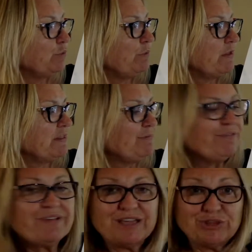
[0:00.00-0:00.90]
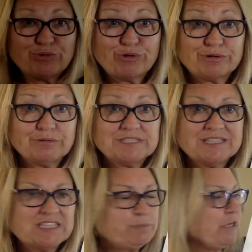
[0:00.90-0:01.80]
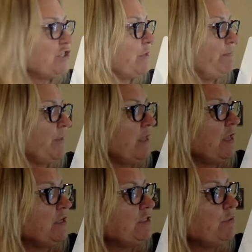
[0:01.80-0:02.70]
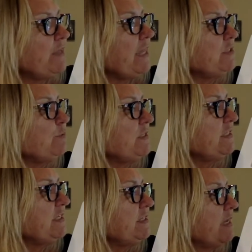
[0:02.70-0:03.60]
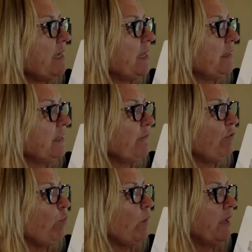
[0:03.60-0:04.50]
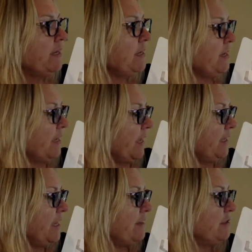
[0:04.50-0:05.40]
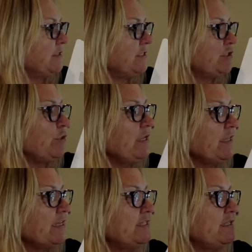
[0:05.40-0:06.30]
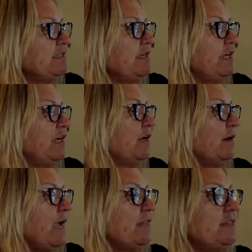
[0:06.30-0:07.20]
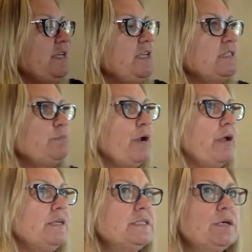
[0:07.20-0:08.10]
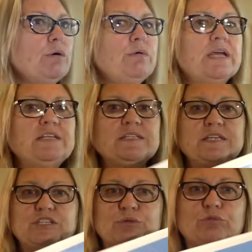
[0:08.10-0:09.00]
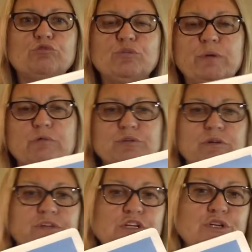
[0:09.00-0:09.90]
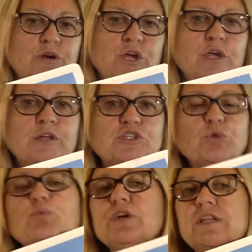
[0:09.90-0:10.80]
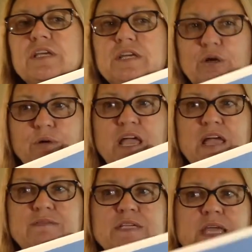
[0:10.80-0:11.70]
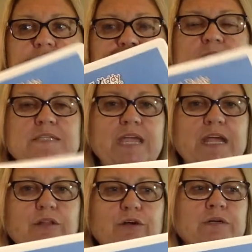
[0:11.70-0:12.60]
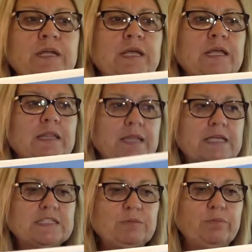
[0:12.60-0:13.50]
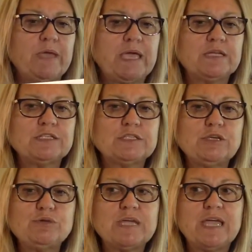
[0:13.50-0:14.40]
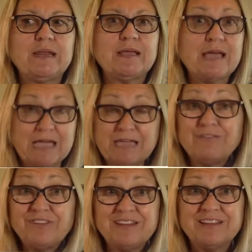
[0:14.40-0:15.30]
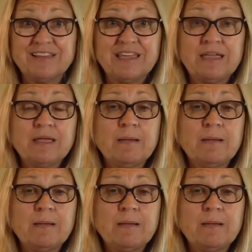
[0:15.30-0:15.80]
We want them to find the chord notes in this picture. So that's what's in level 1. Again, there's 30 lessons in here, and these marry so nicely to Road Trip Outdoor Adventure to really craft a tailored lesson plan so you can confidently